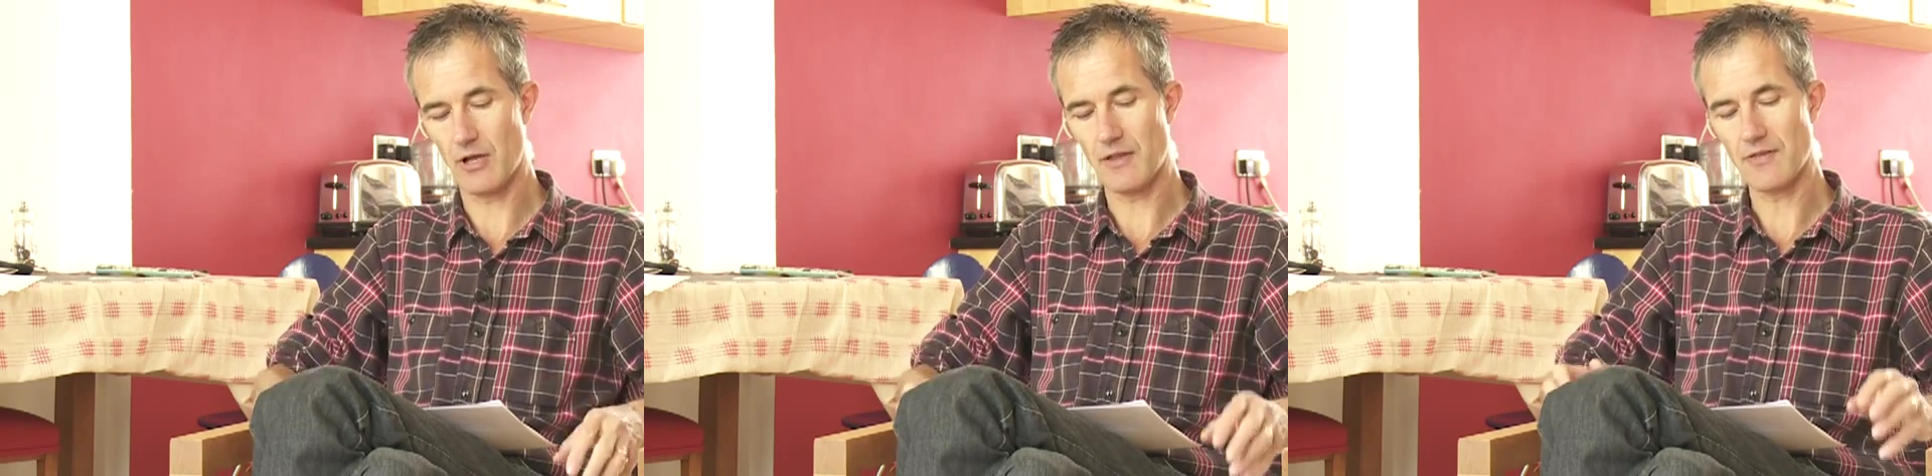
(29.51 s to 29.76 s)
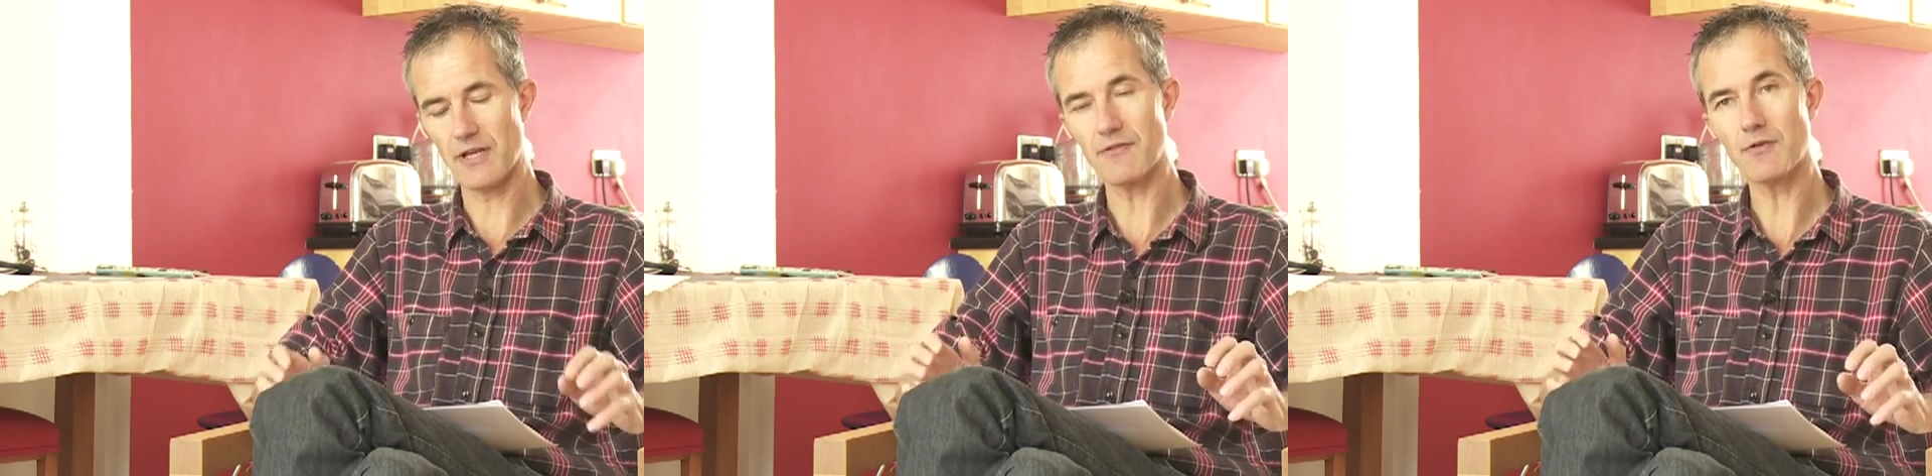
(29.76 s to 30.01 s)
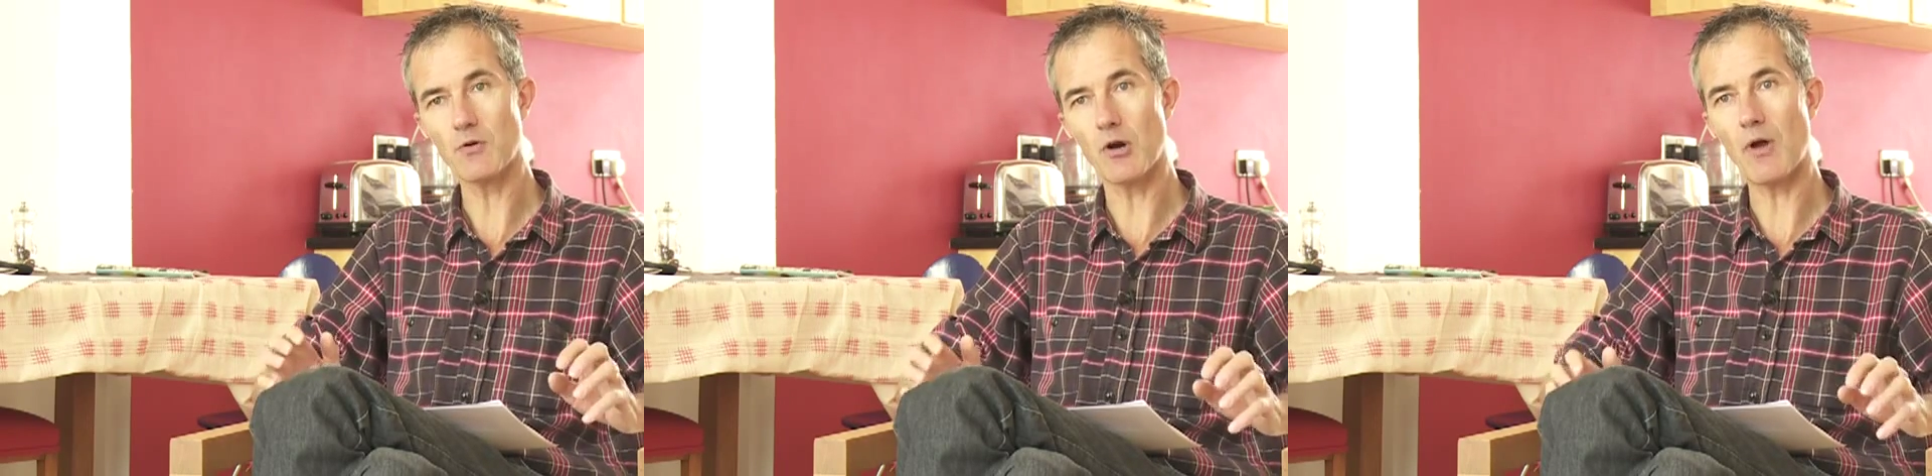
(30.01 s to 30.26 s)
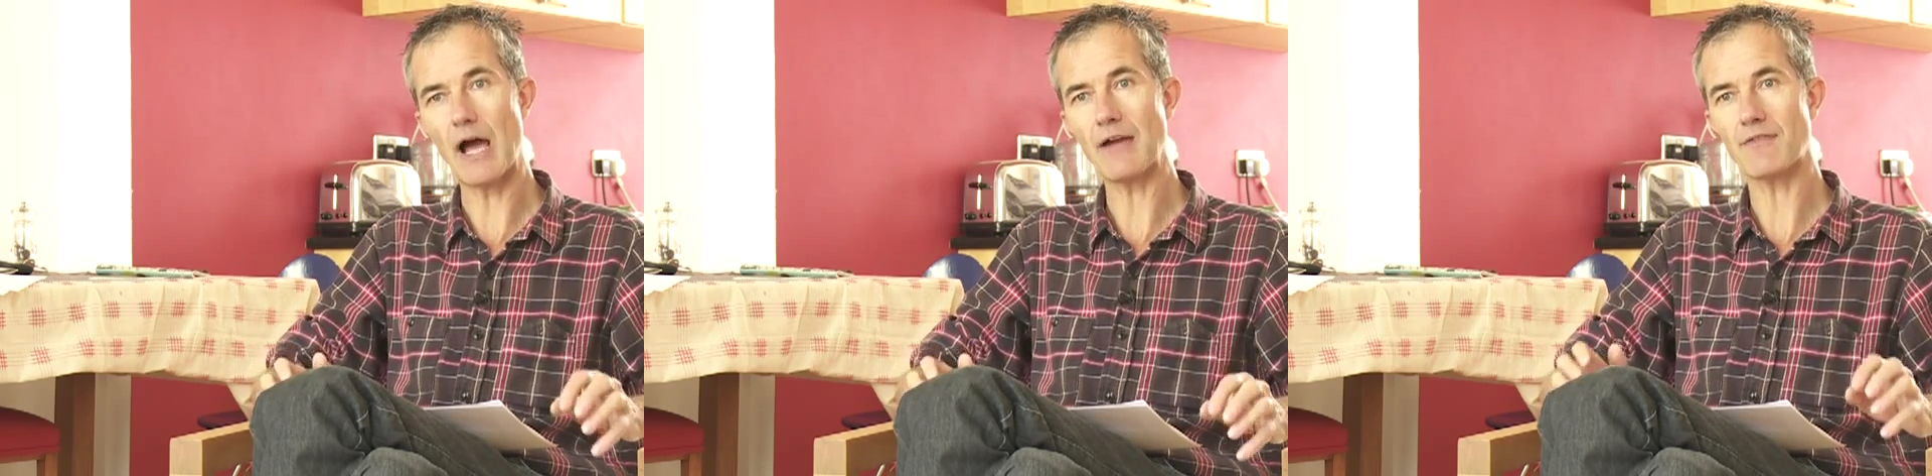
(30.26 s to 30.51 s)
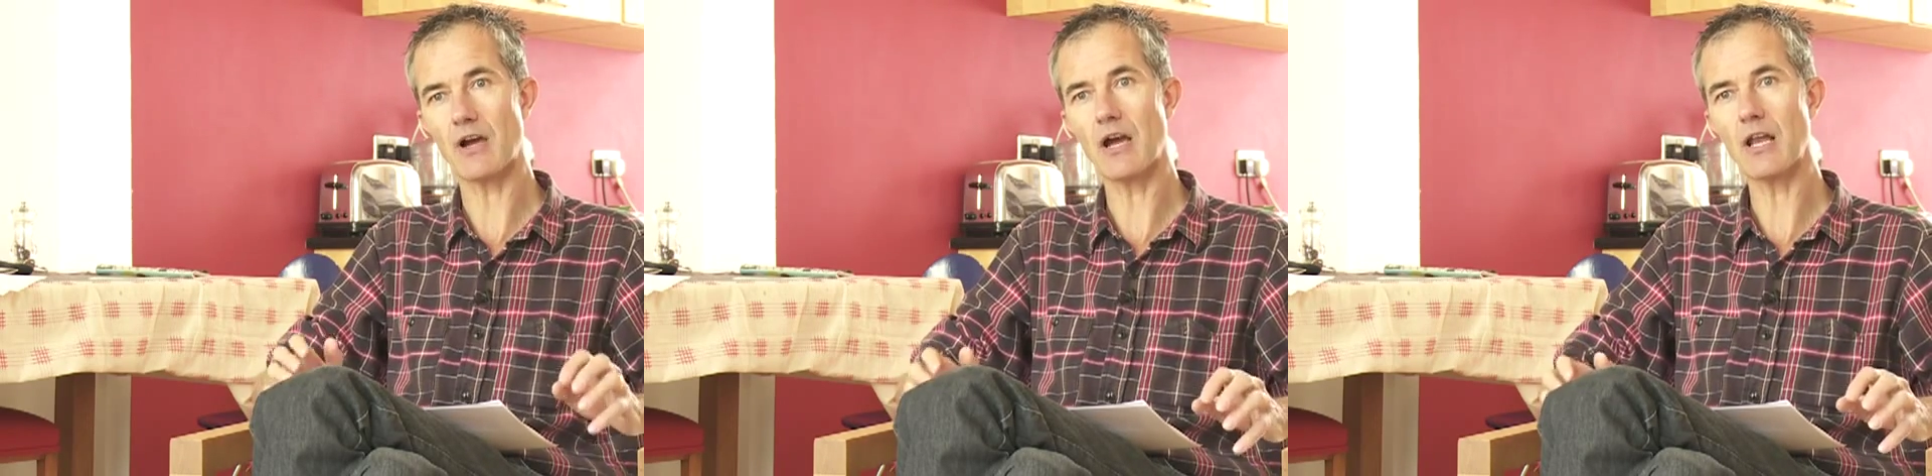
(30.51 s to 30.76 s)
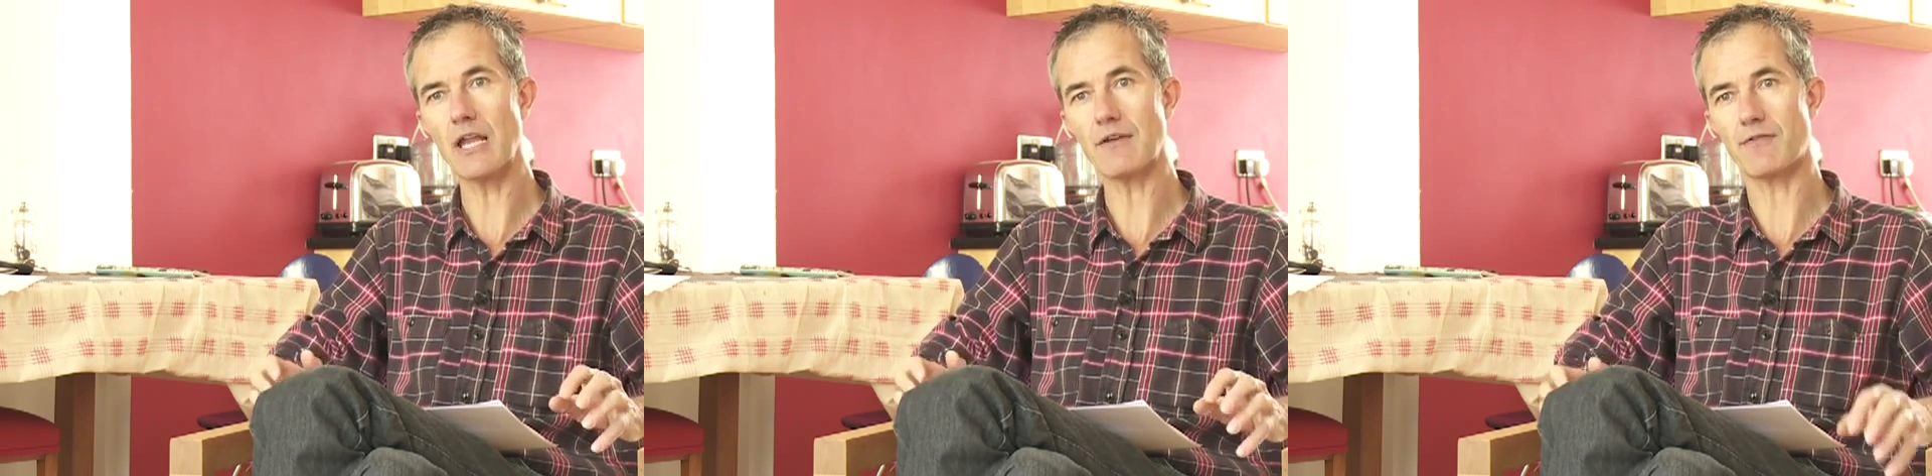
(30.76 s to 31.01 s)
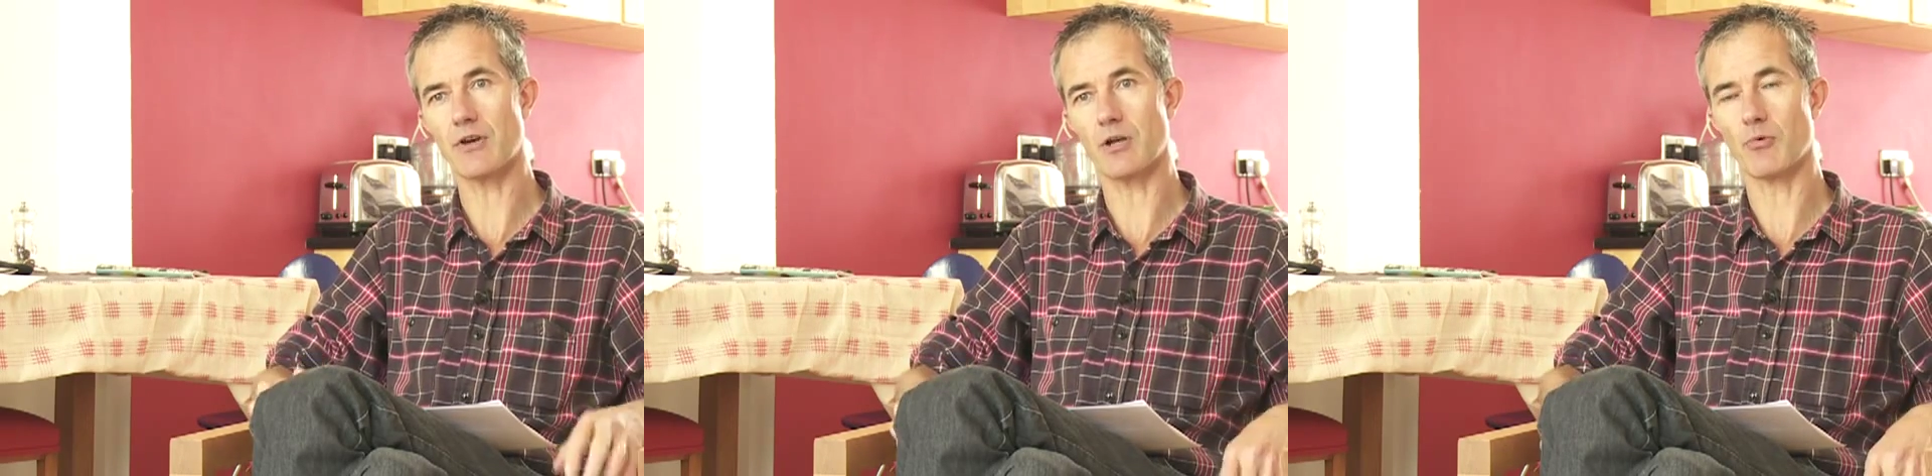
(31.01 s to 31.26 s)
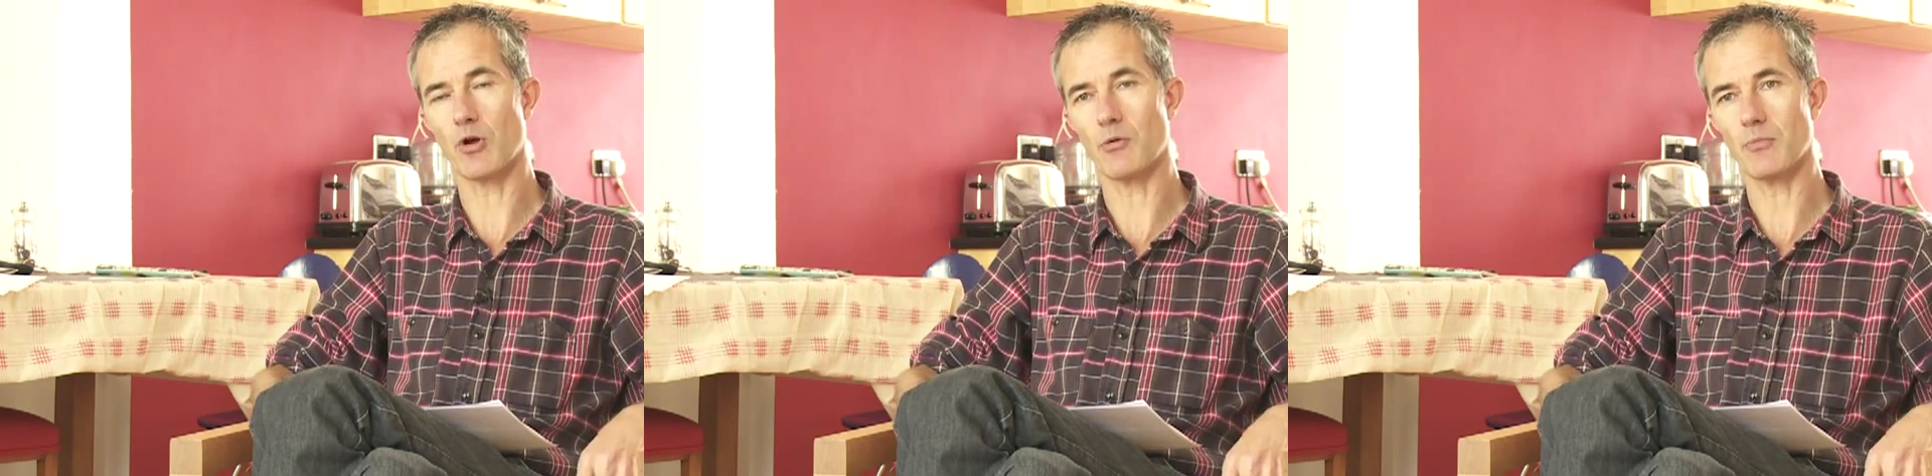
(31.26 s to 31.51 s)
that if you arrive early for an
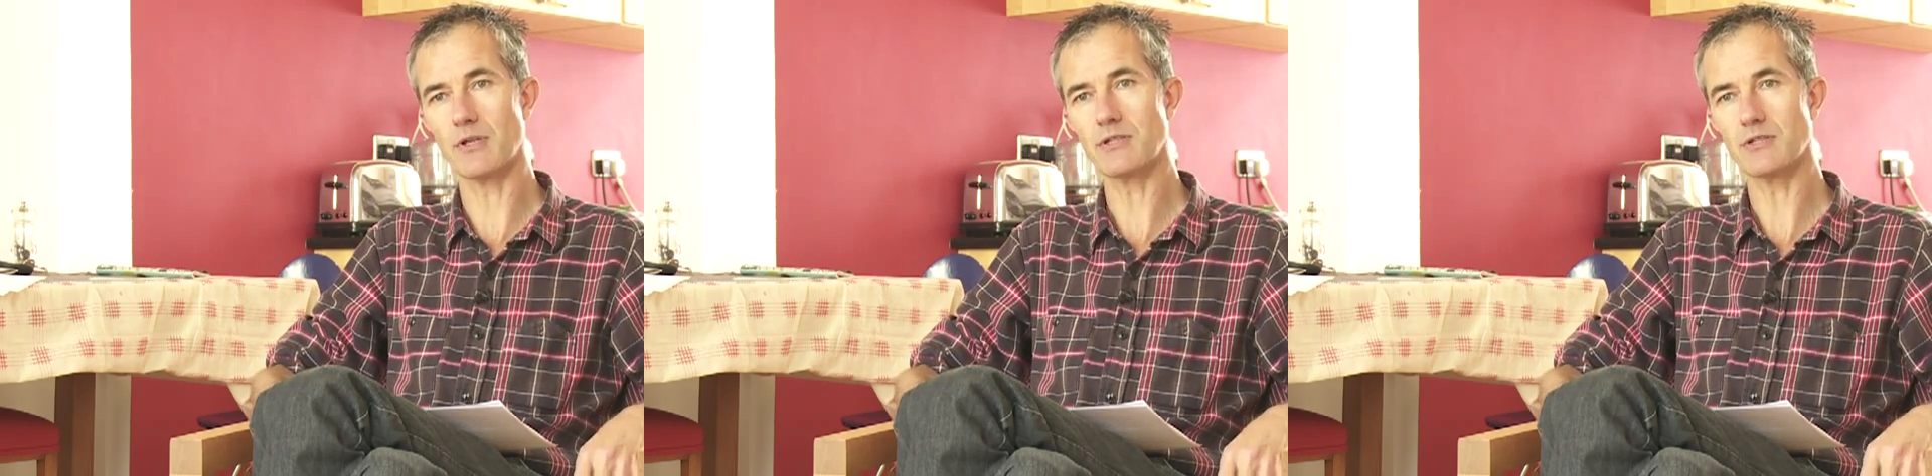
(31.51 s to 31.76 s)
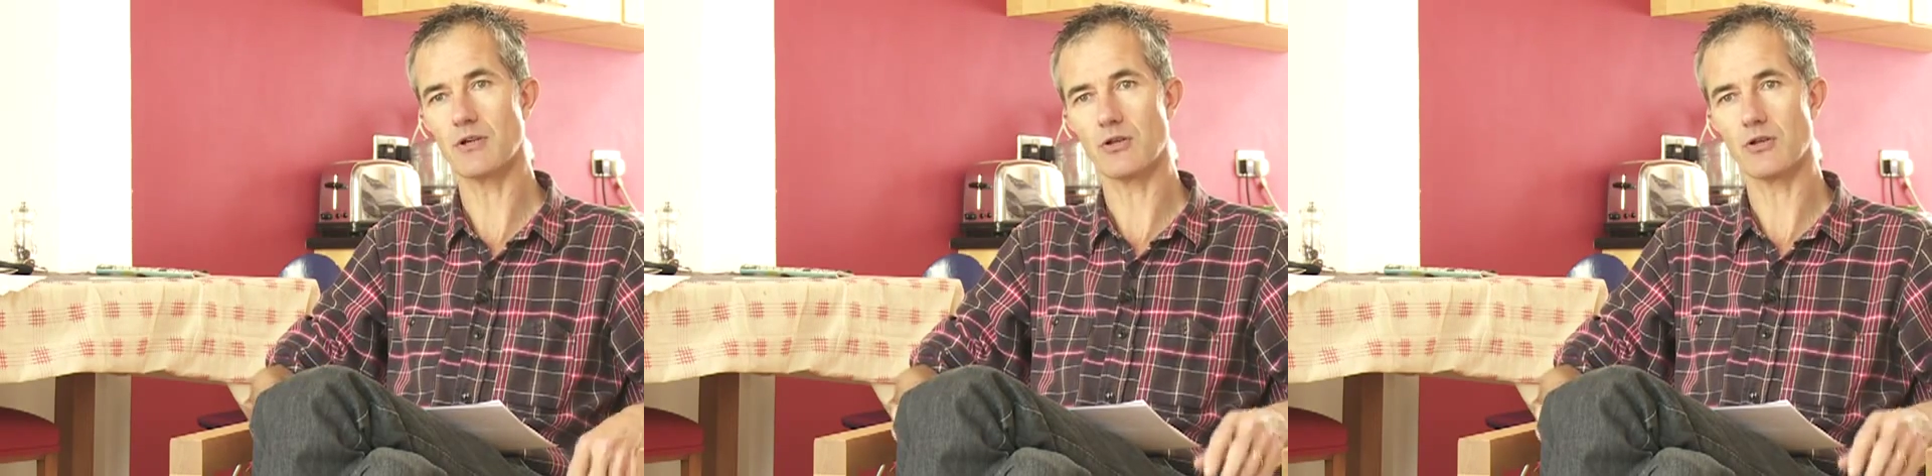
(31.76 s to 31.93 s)
appointment,